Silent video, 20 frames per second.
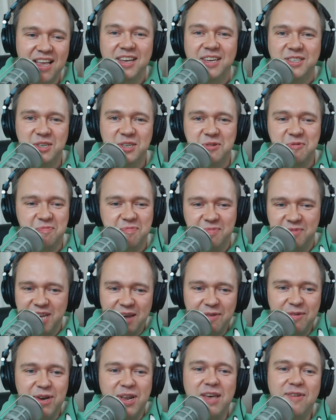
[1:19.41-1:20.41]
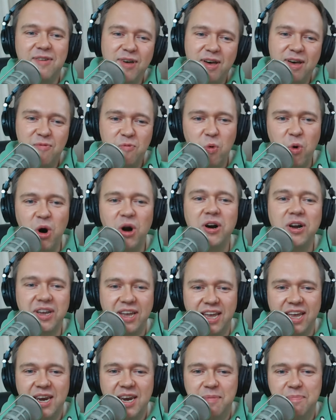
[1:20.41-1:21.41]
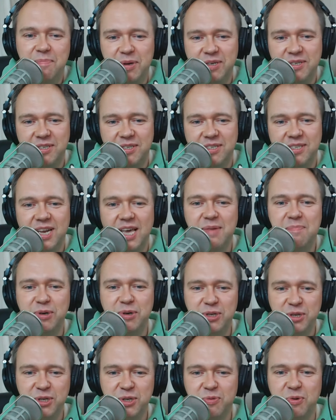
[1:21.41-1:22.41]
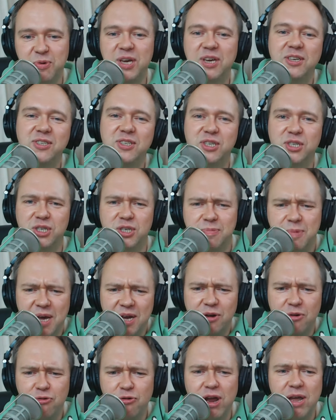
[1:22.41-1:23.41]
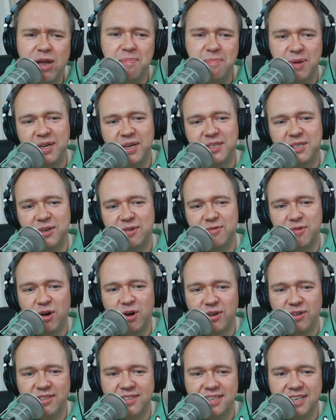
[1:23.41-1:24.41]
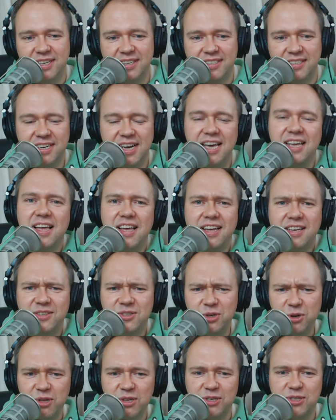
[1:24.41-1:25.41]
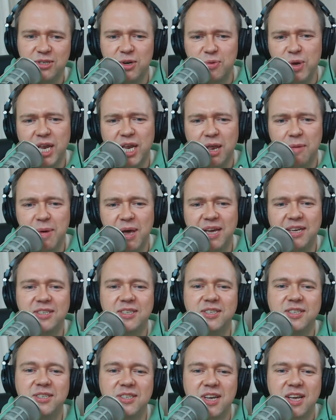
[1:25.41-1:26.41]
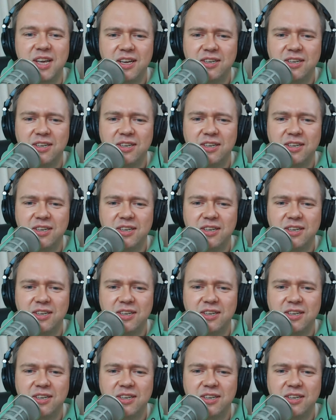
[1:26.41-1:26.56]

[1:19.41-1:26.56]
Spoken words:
So, David, if I work in a business and I produce what I consider to be a great piece of content, and I do this on a weekly basis,